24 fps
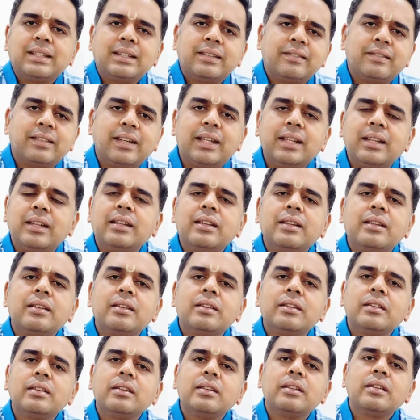
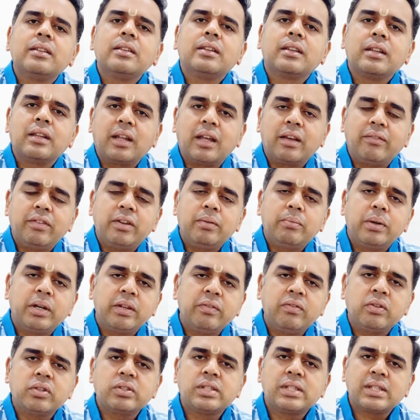when everybody
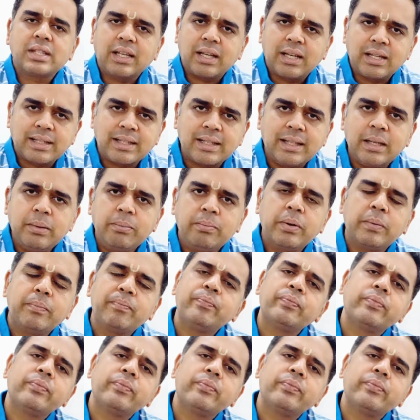was asleep,